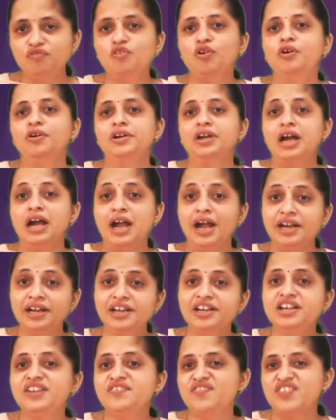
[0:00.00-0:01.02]
for
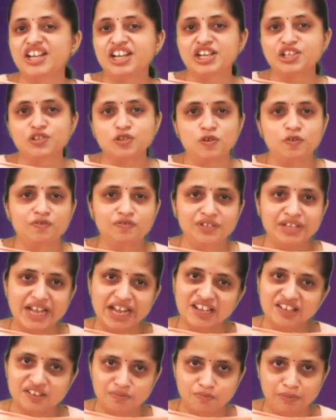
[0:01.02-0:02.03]
identification of
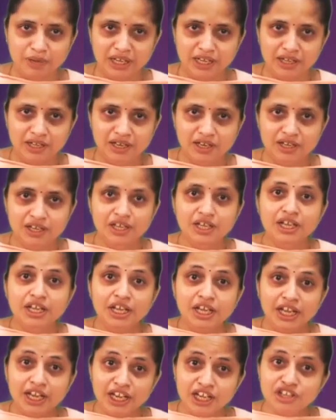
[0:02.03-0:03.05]
taxpayer,
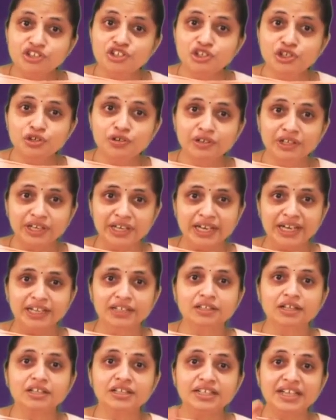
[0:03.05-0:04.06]

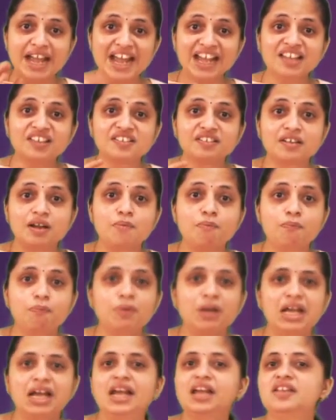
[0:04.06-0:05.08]
ensuring the tax
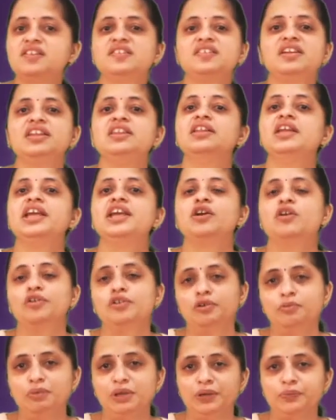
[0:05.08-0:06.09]
compliance in the
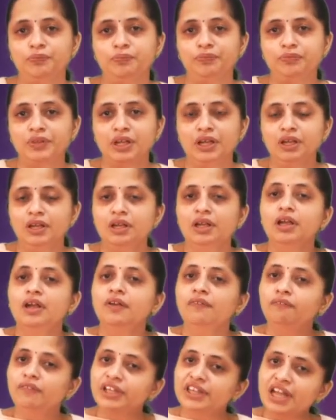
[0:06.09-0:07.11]
economy.
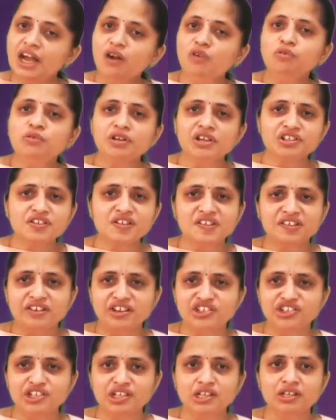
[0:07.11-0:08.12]
Without
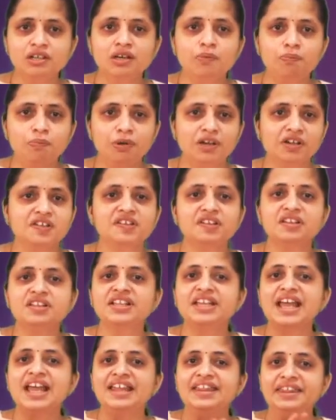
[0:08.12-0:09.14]
registration, a
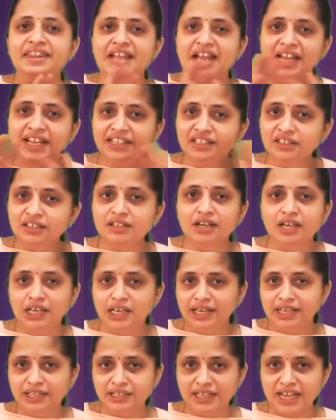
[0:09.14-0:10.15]
person can neither
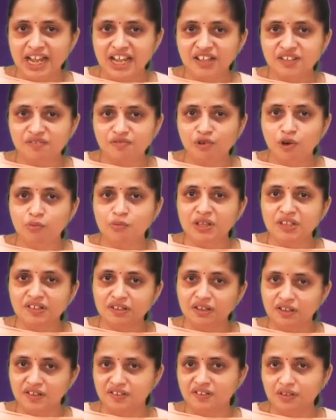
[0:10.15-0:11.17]
collect tax from his
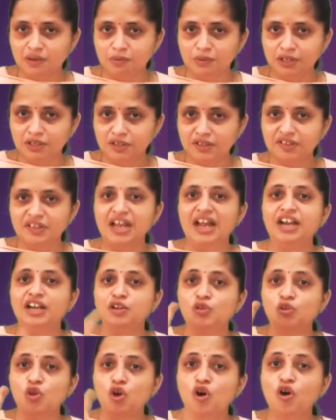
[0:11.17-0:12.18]
customers
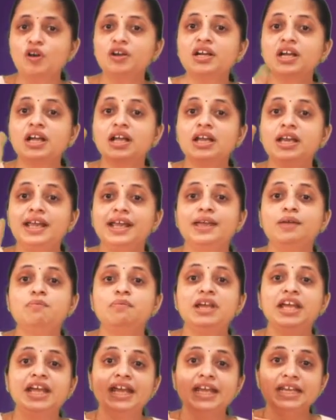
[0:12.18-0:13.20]
and nor claim
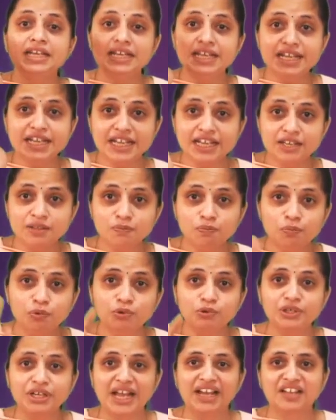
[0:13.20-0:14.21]
any
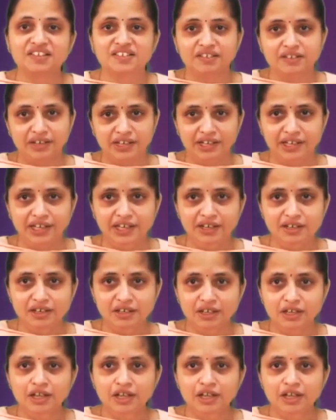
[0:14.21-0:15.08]
input tax credit